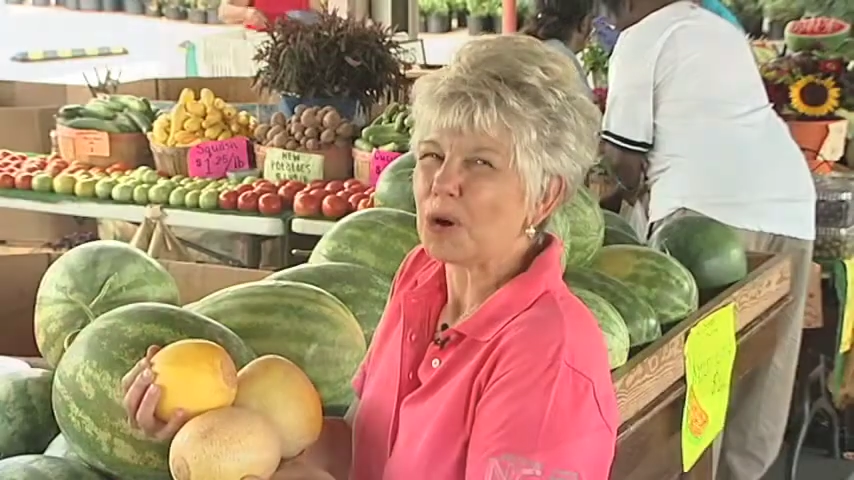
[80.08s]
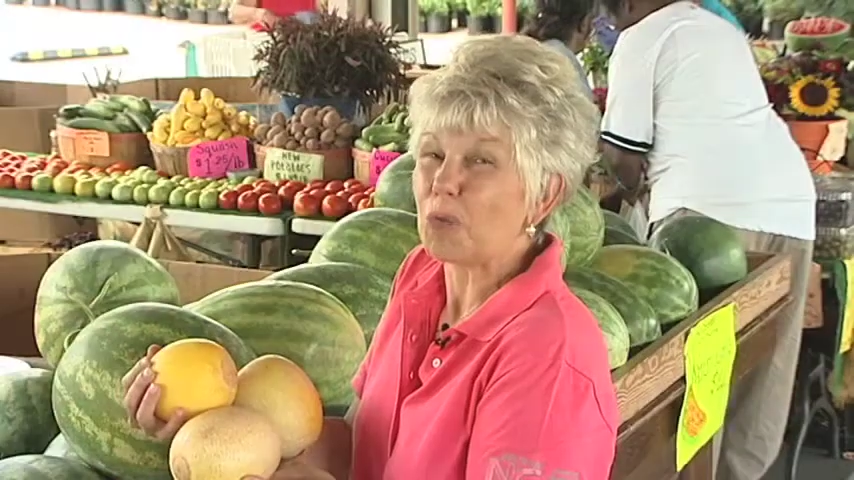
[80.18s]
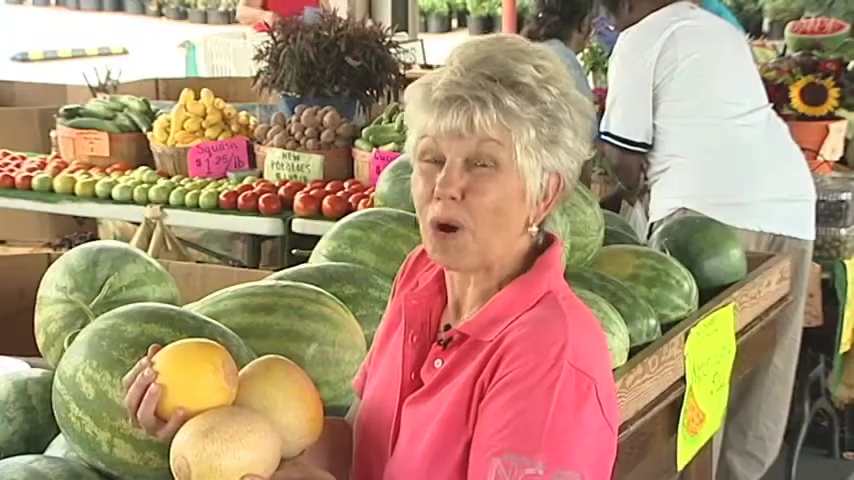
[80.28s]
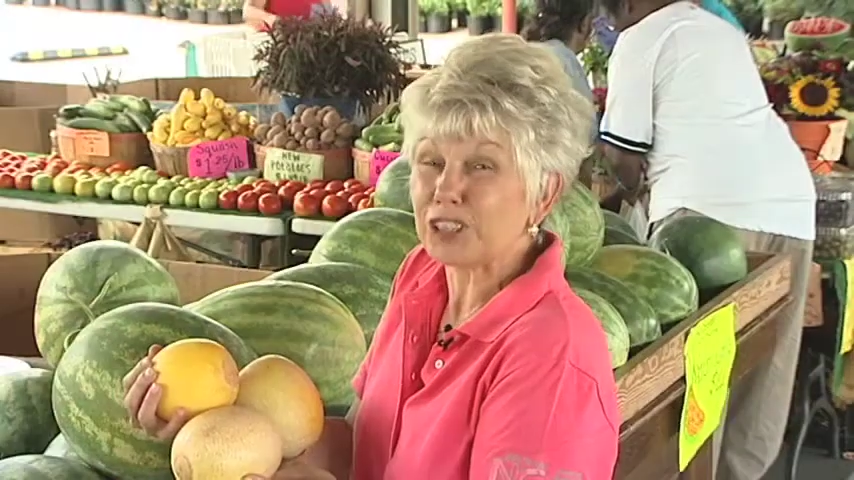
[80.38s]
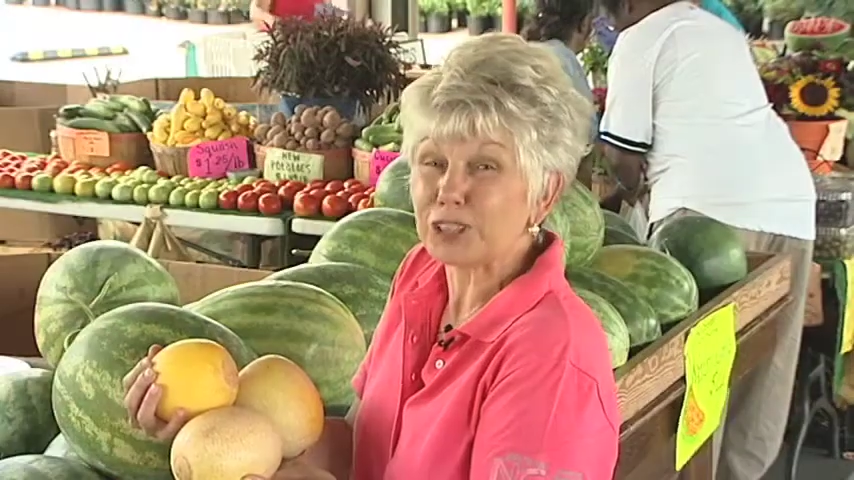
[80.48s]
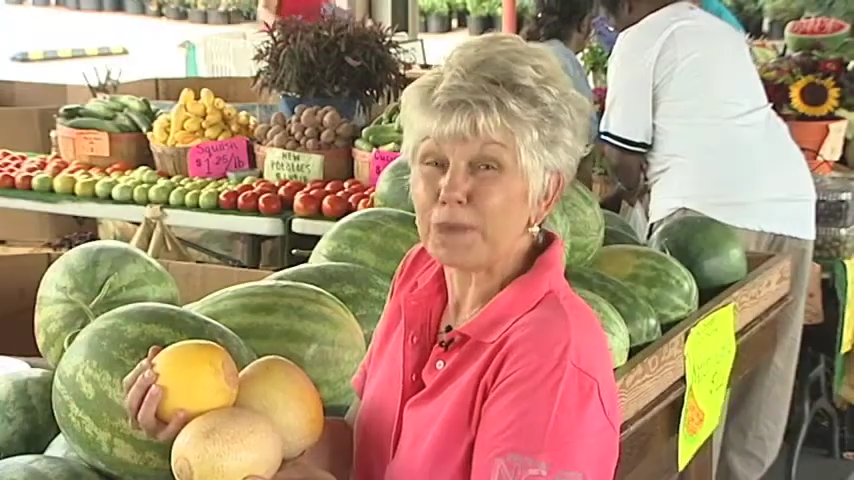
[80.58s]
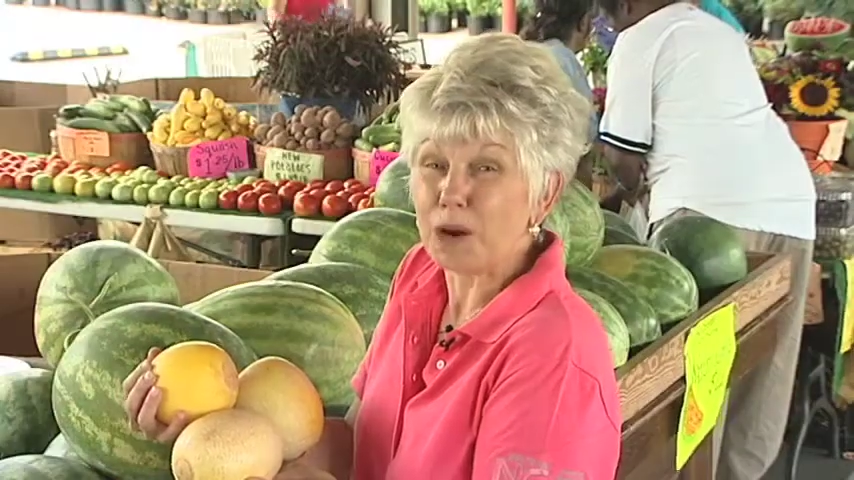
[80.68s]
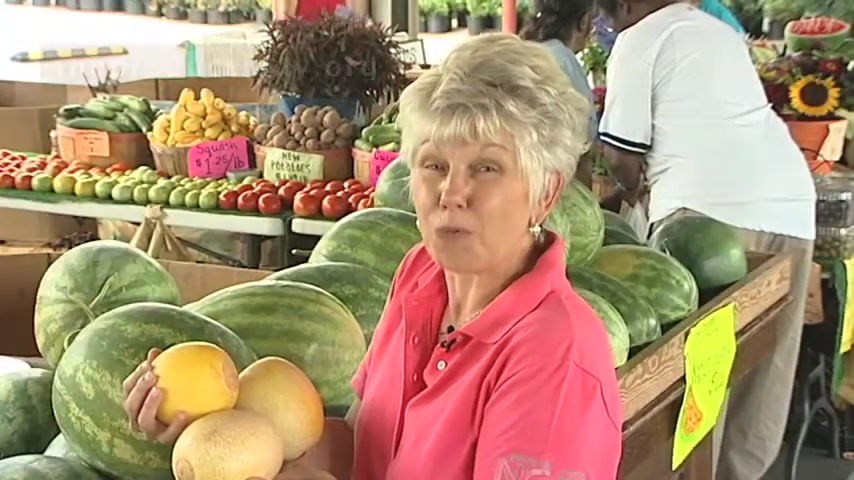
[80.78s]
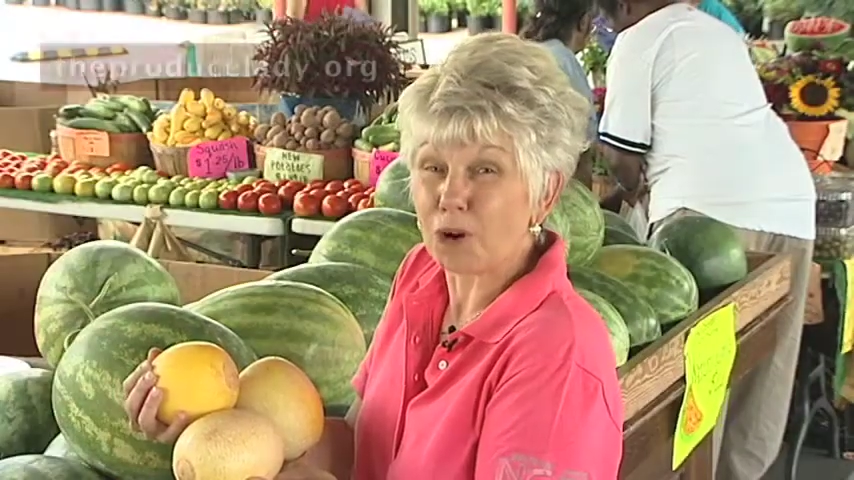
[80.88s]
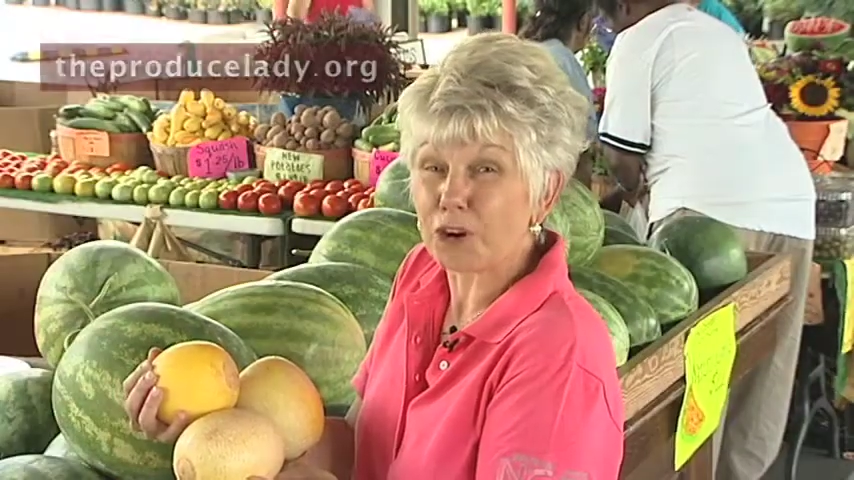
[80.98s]
Watch my
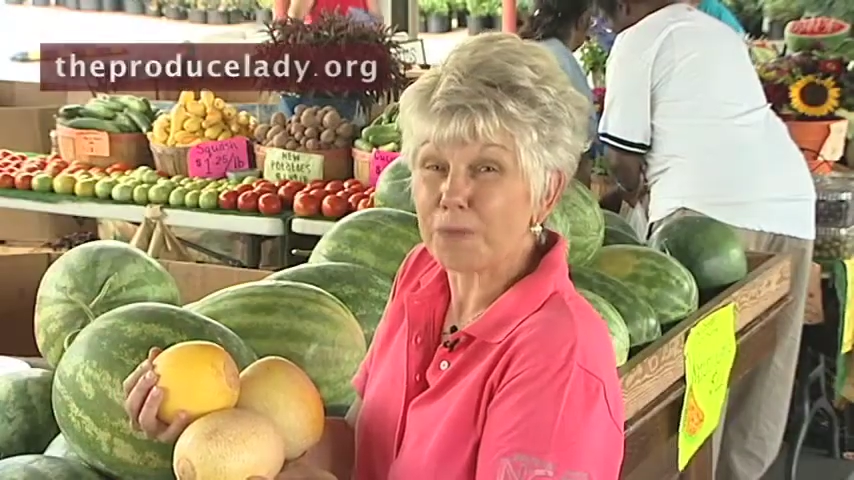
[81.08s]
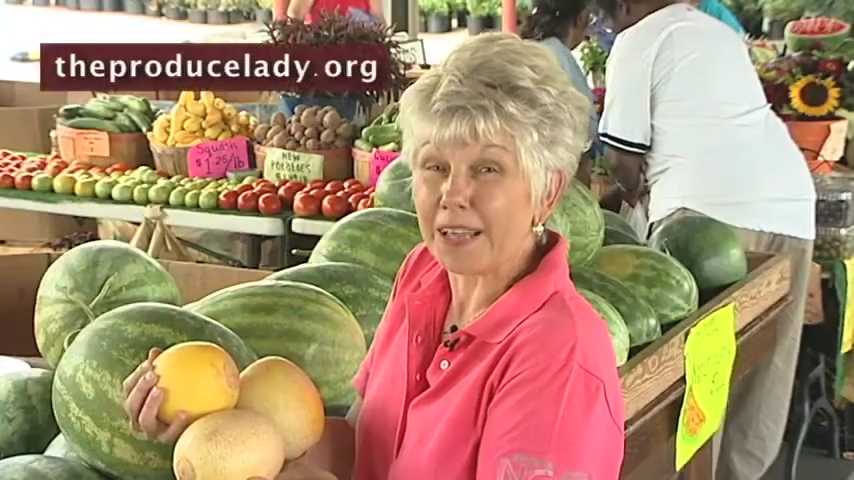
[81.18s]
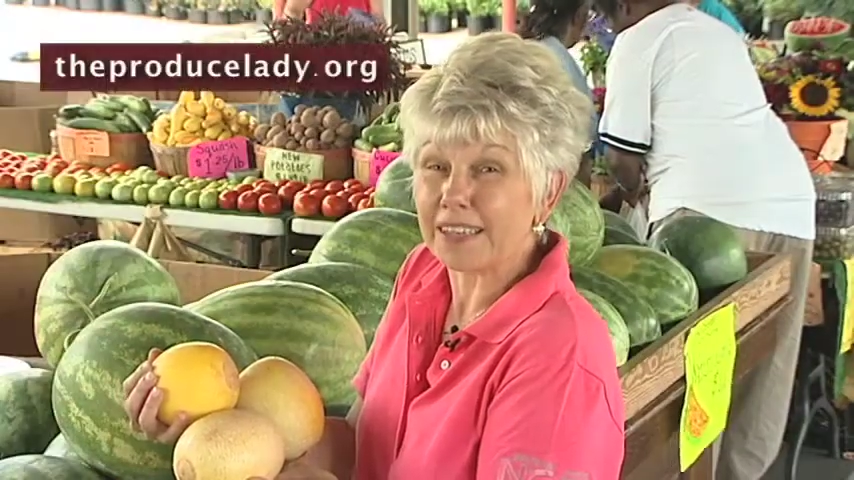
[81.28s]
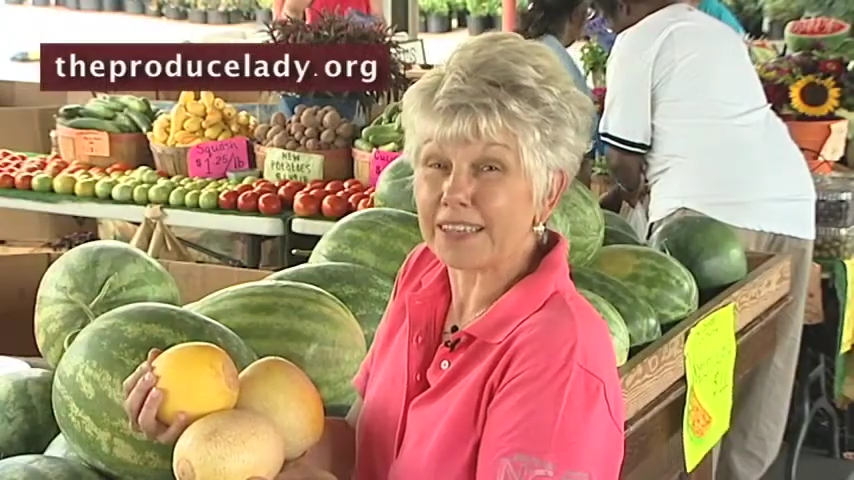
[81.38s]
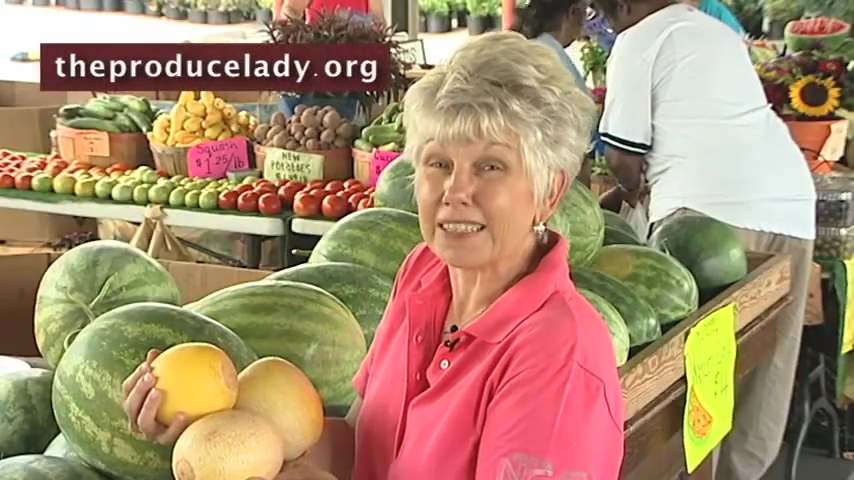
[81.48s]
watermelon